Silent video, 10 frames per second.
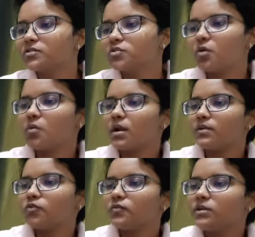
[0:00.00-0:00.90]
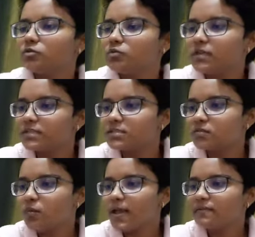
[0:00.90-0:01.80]
So what you will do is
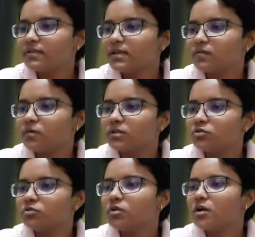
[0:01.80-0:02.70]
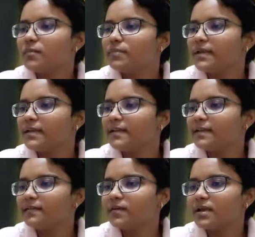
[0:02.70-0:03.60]
y1 equal to P
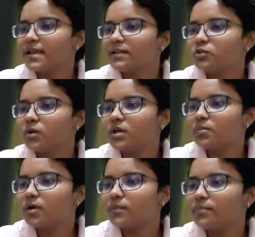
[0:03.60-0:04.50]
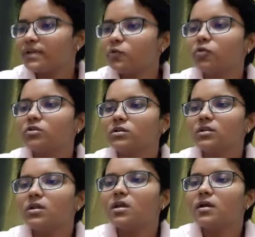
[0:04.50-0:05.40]
degree 1 x1 upon P total,
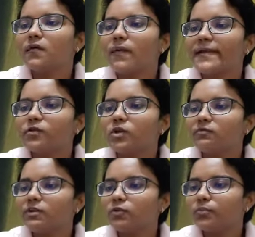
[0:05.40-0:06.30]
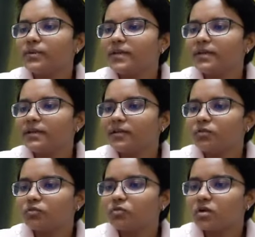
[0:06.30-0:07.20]
y2 equal to P degree
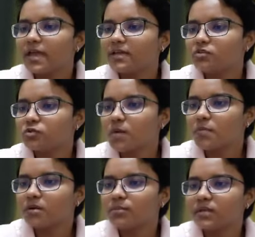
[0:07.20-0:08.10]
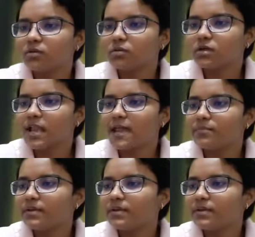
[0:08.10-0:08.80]
2 x2 upon P total, and